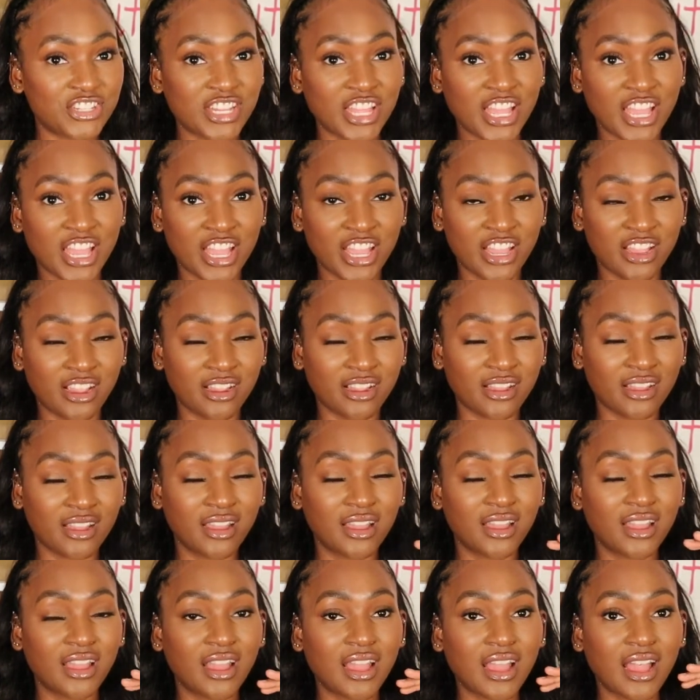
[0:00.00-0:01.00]
hair.
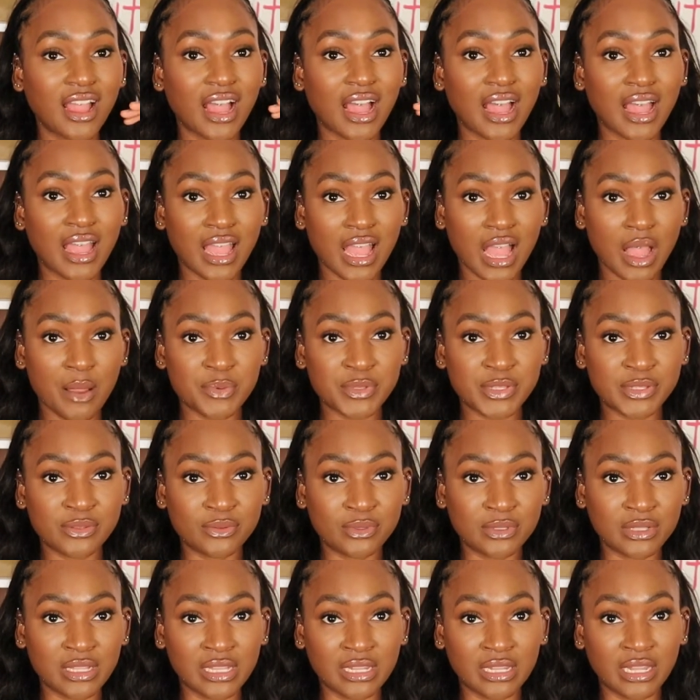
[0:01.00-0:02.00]
I
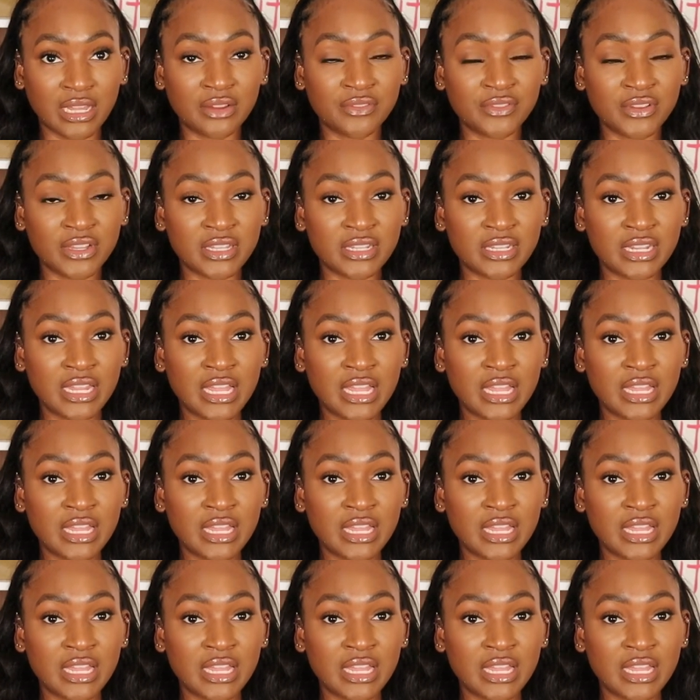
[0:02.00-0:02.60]
absolutely love it.